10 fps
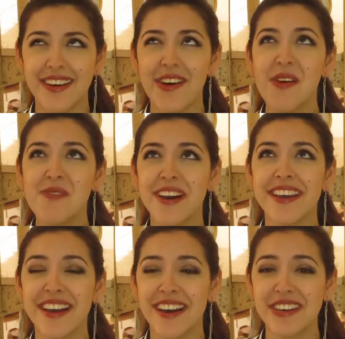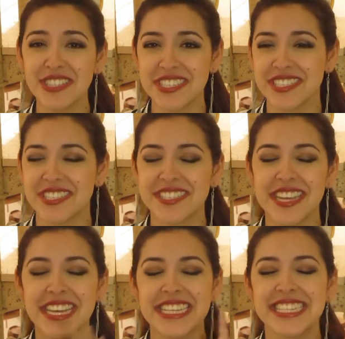oh my gosh, it's just
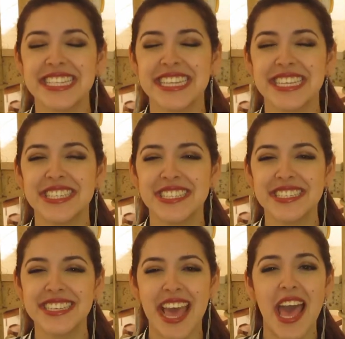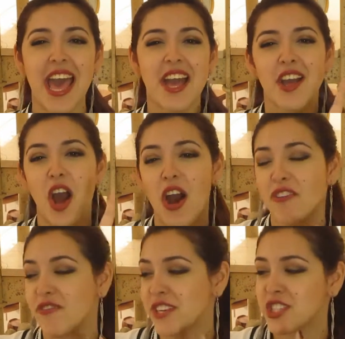like delicious
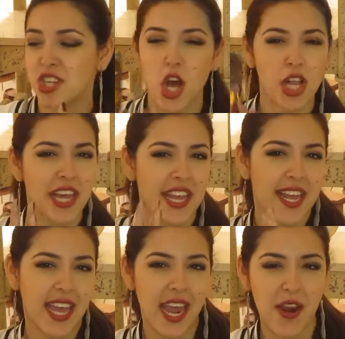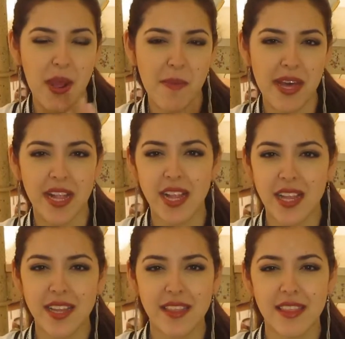coffee, chocolate,
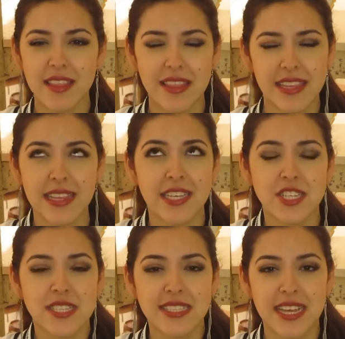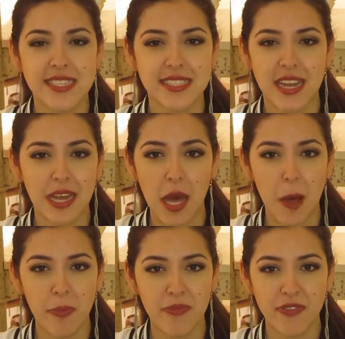caramel, deliciousness in a
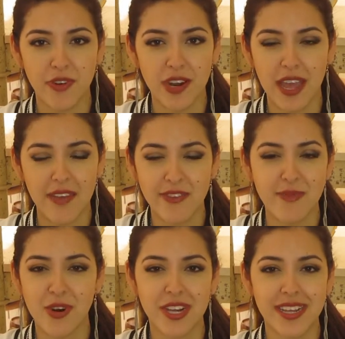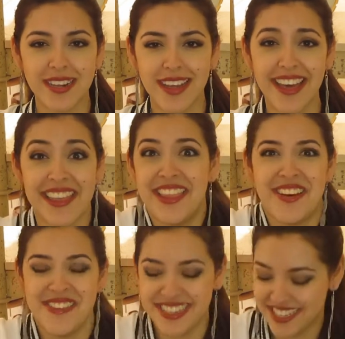cup for every morning. I
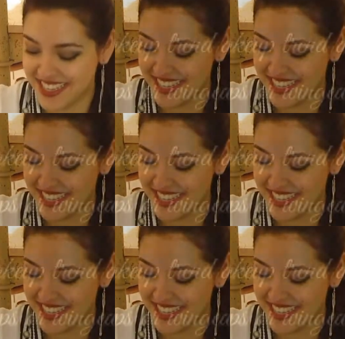love it.